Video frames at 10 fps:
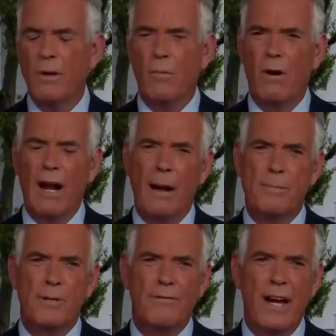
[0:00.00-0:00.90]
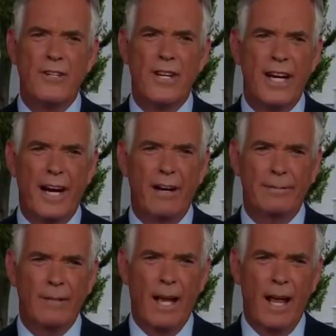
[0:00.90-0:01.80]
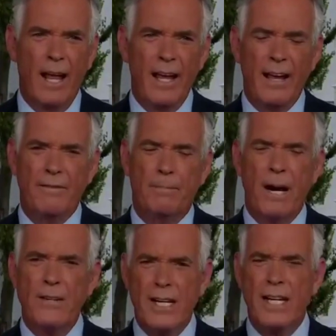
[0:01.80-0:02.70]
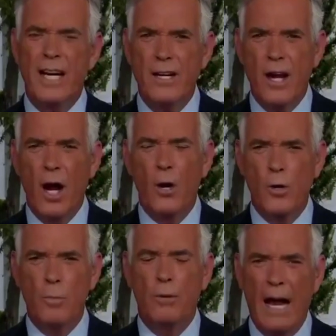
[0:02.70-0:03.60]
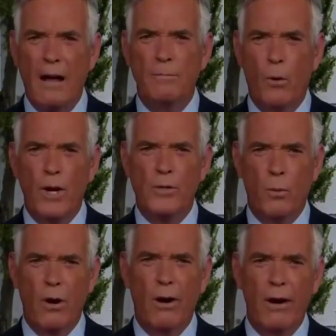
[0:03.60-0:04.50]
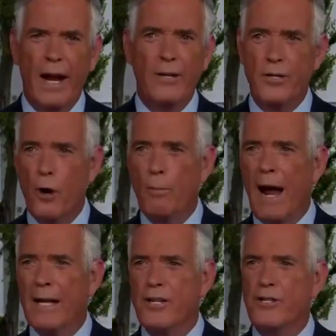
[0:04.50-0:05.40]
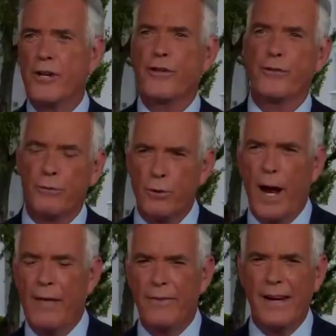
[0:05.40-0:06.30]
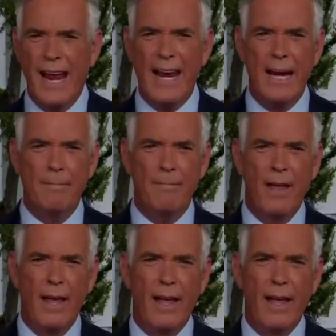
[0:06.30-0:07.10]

one more observation here. If the president didn't know who Proud Boys were and Joe Biden just threw out the name,